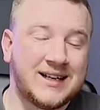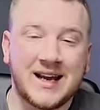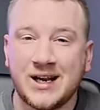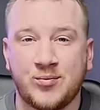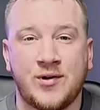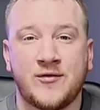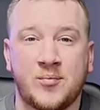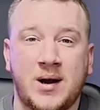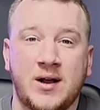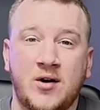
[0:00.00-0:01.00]
get your private
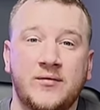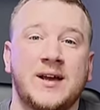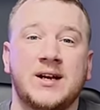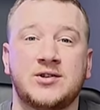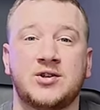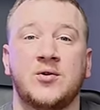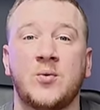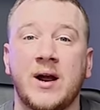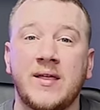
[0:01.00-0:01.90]
plate off, get it stowed away.